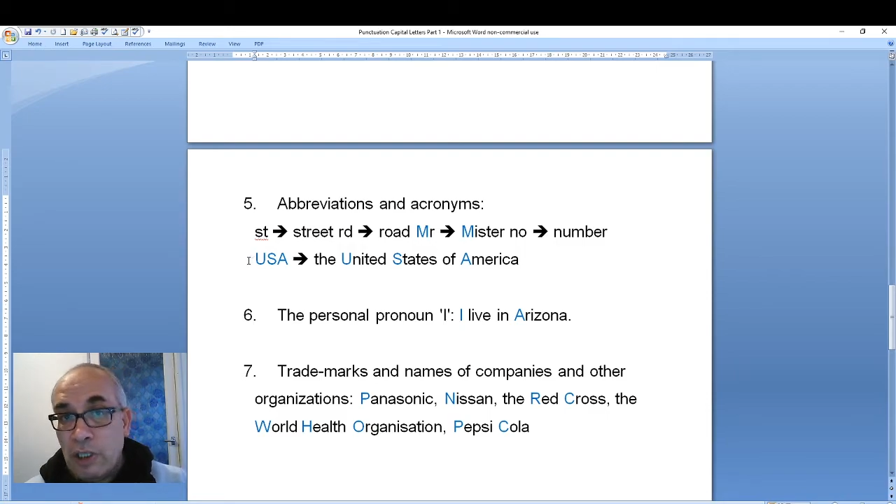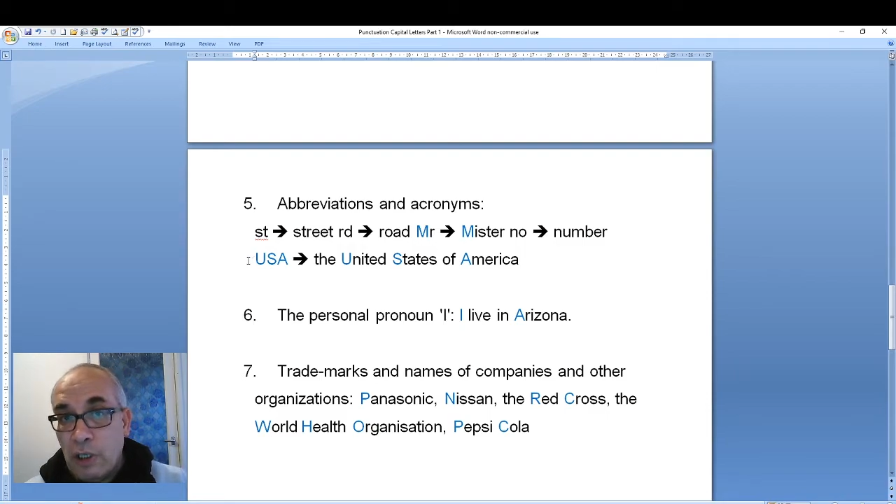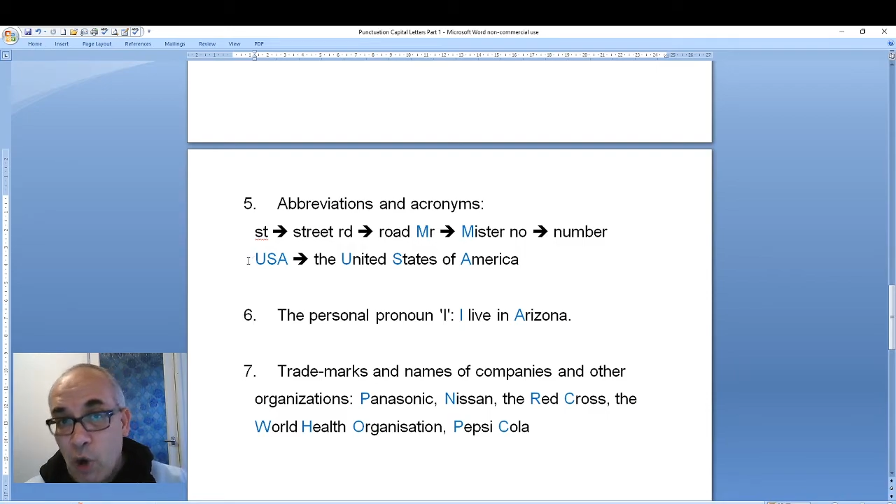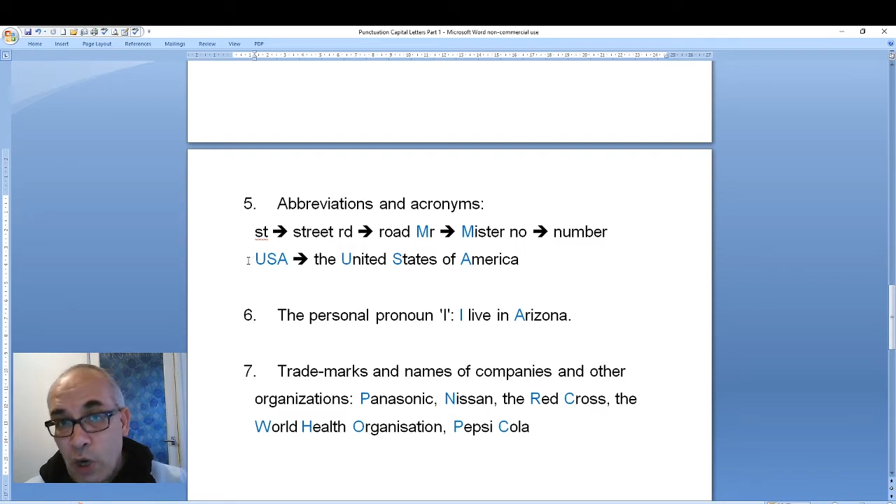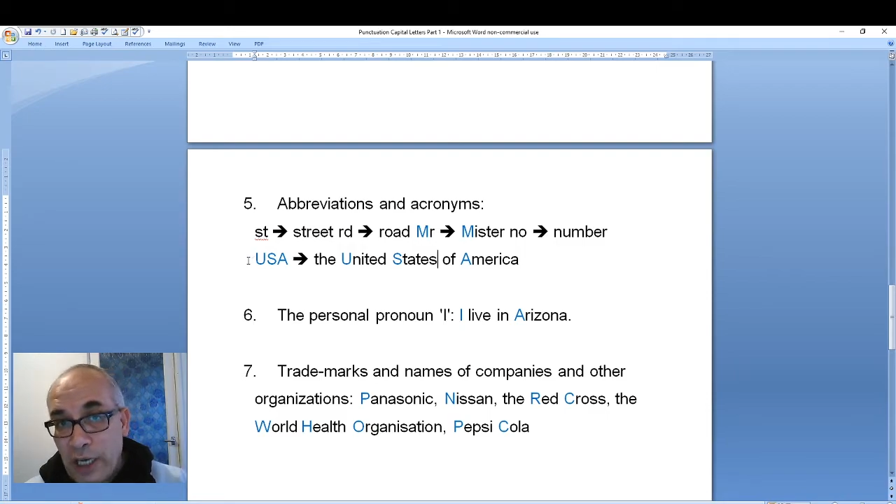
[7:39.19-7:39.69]

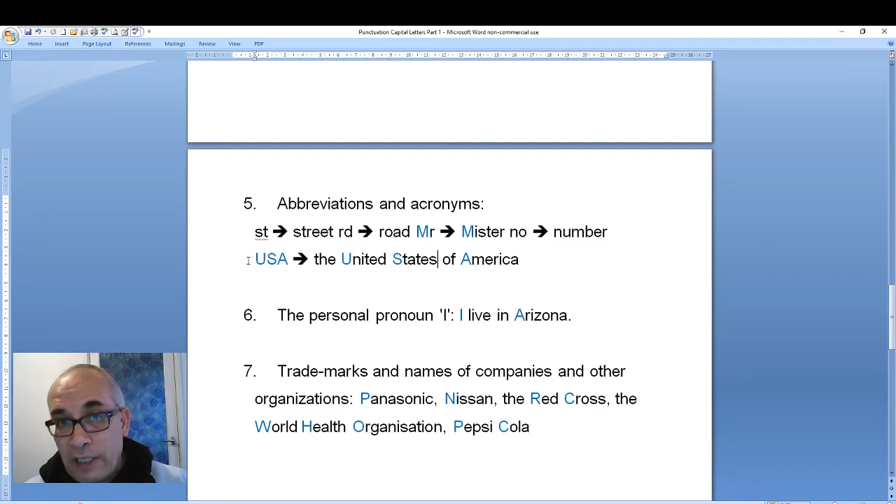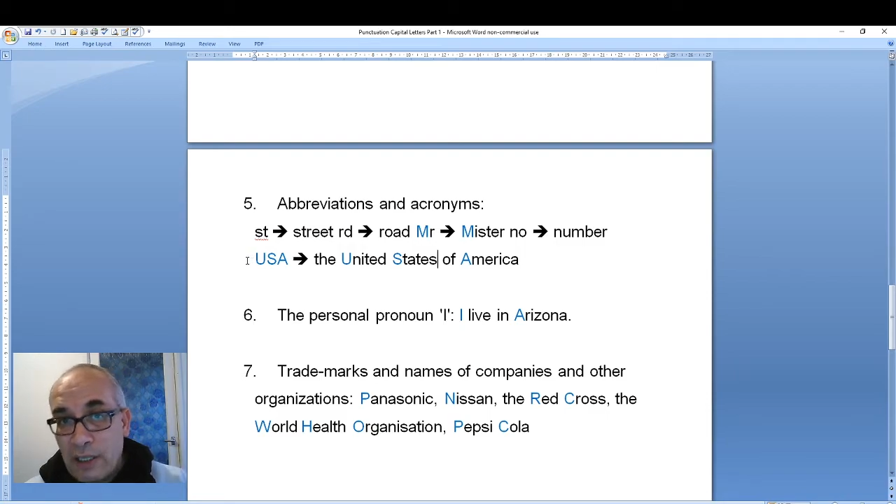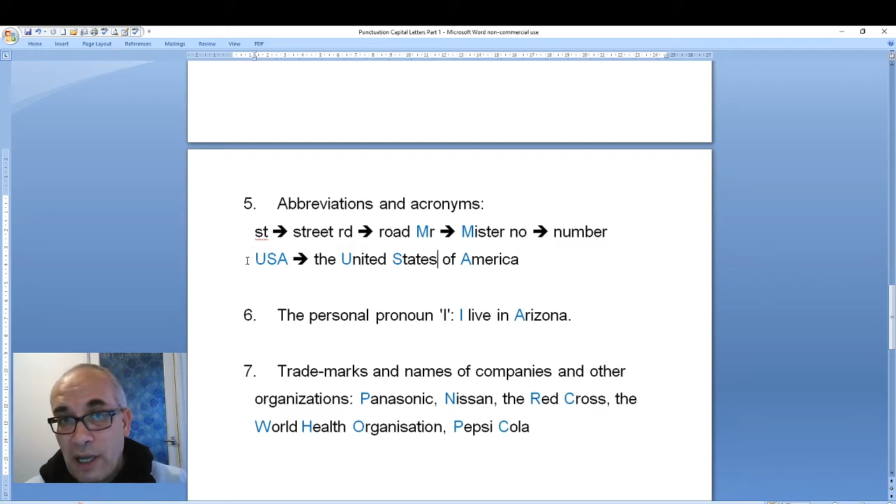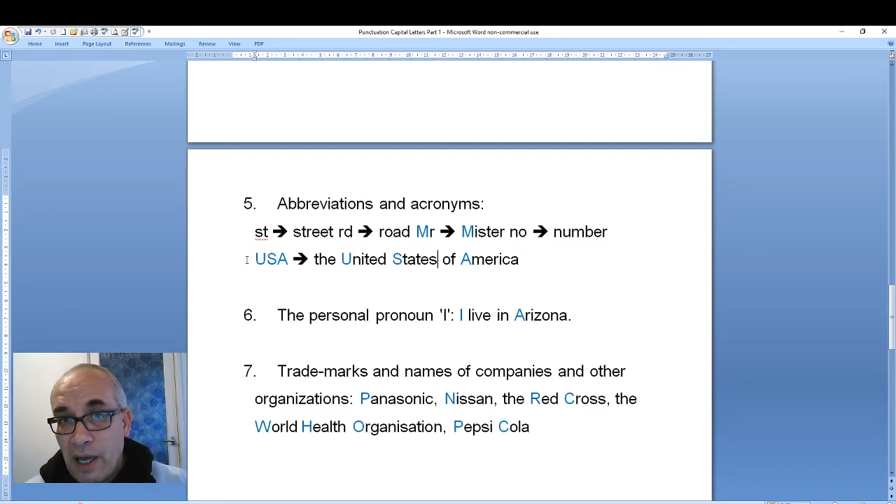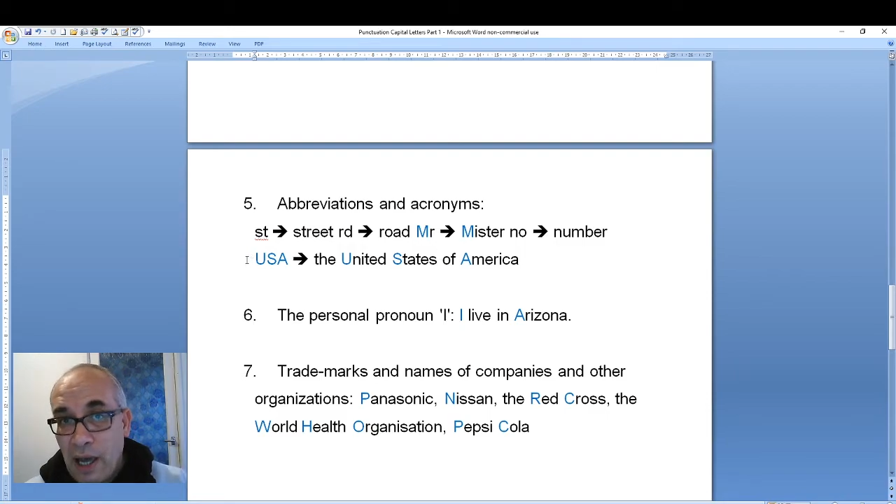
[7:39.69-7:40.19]
call it
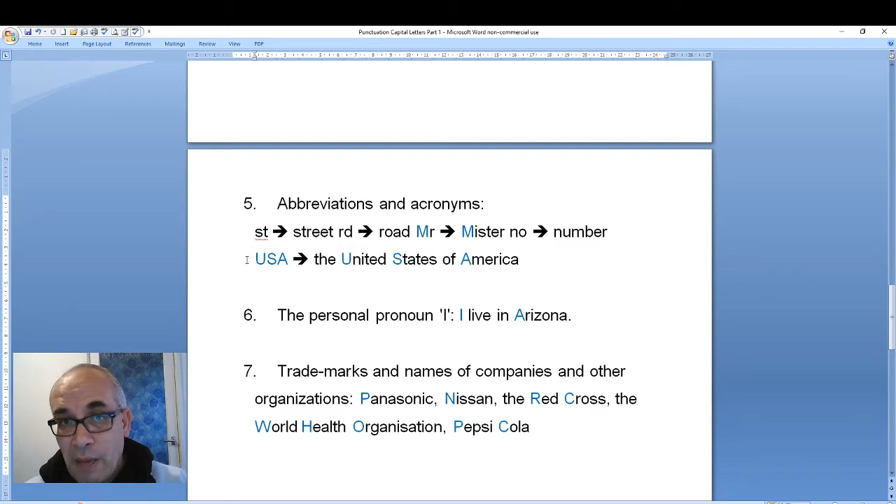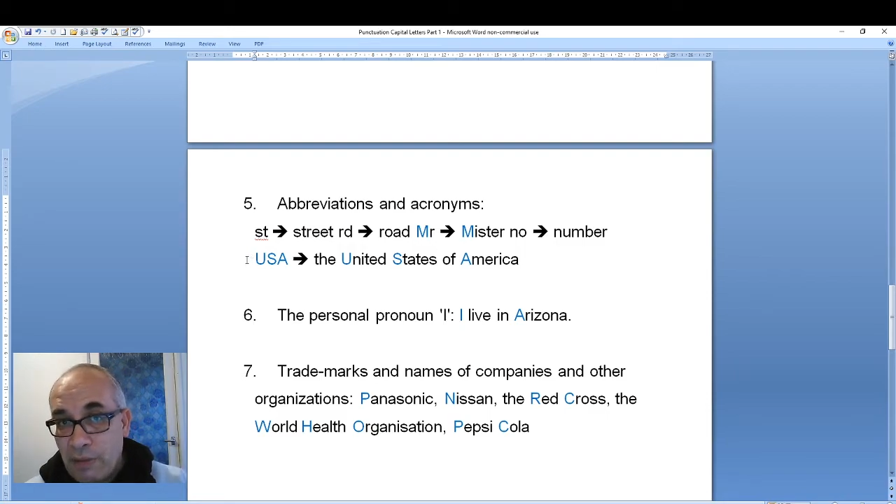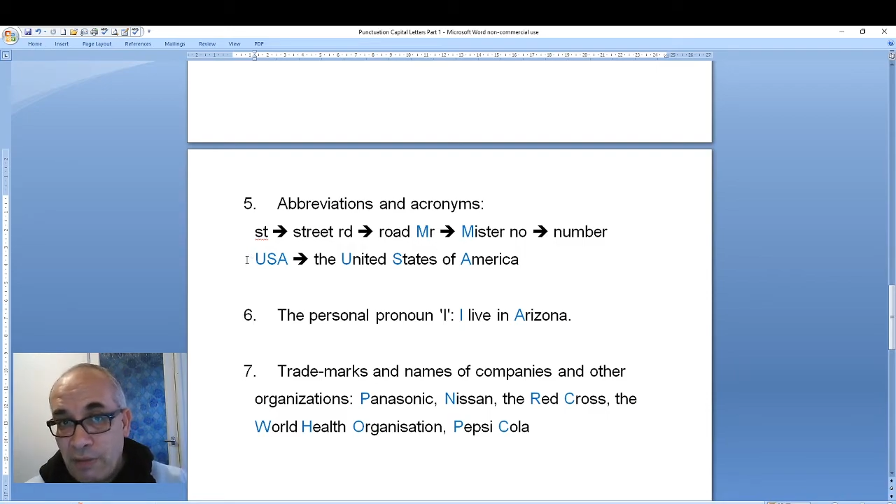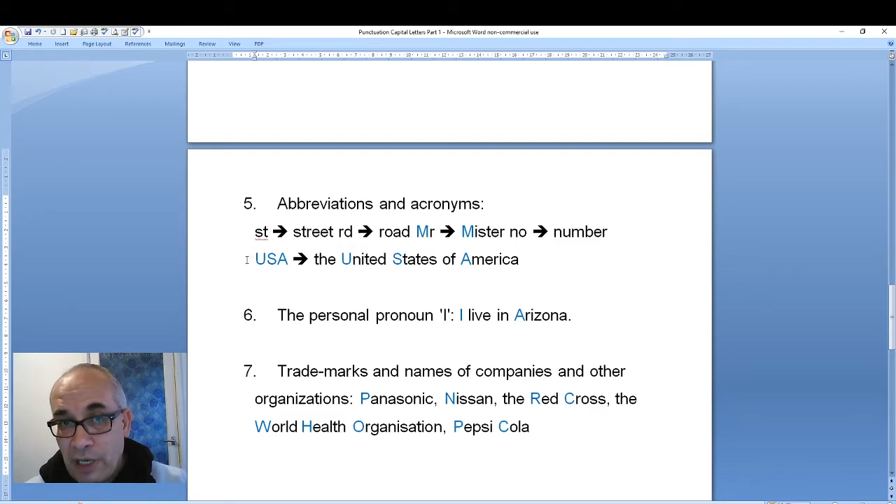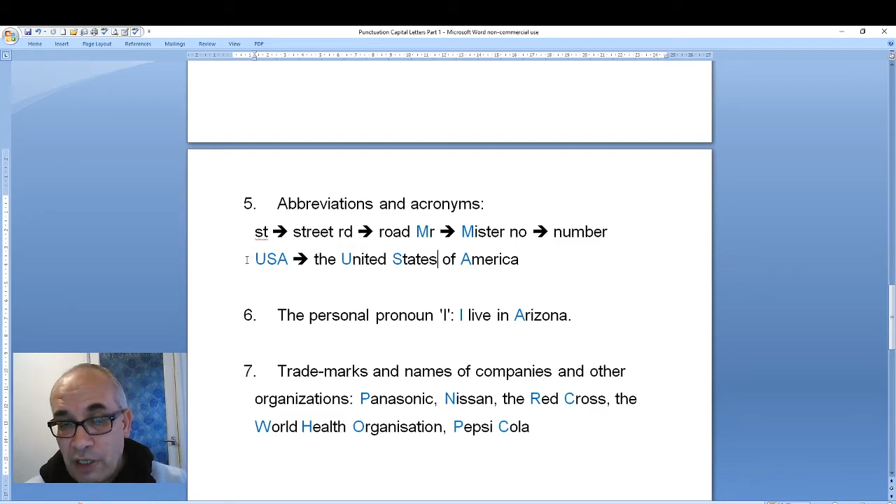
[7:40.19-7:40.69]

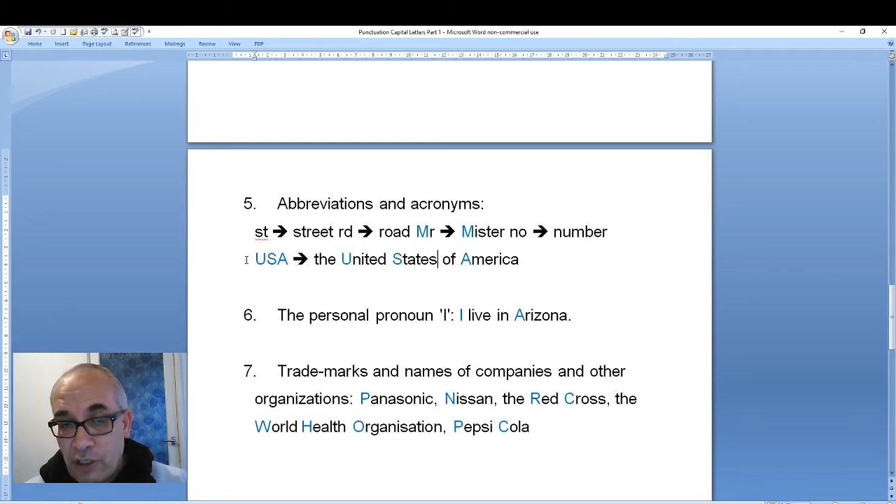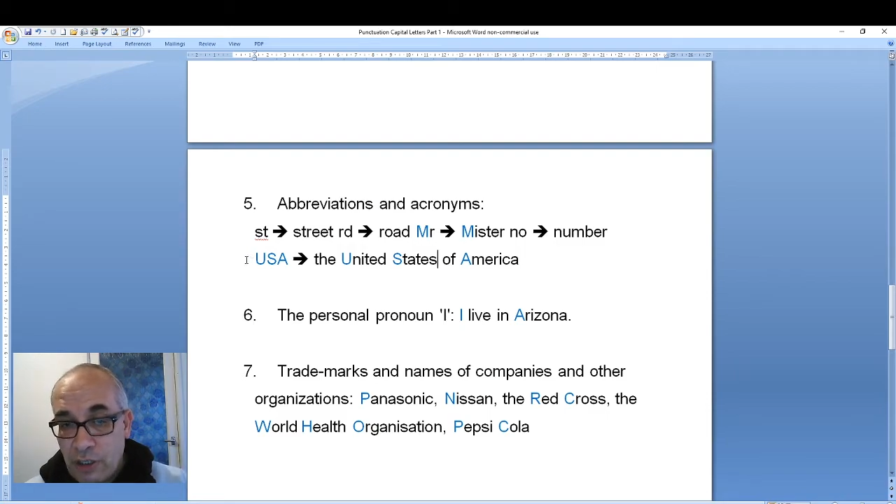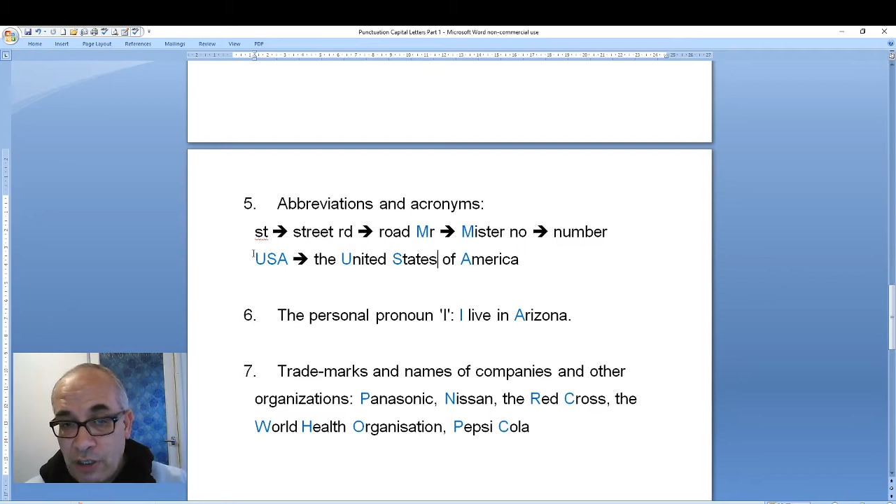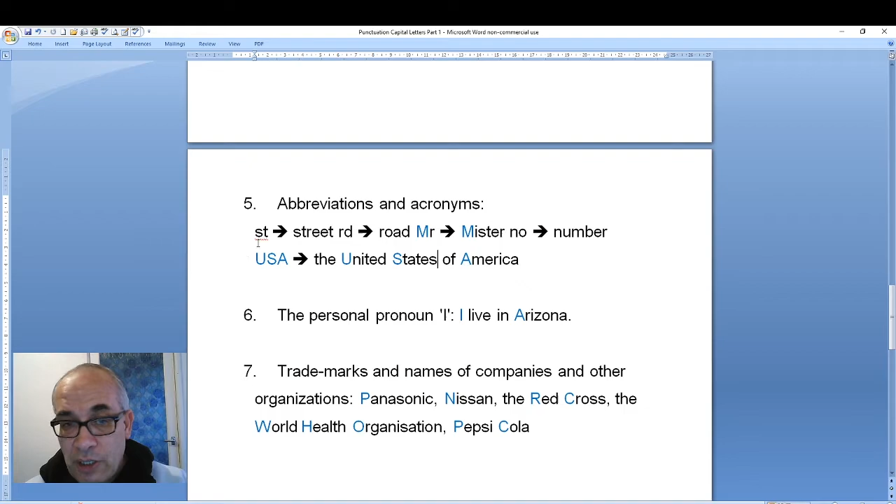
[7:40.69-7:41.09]
abbreviation.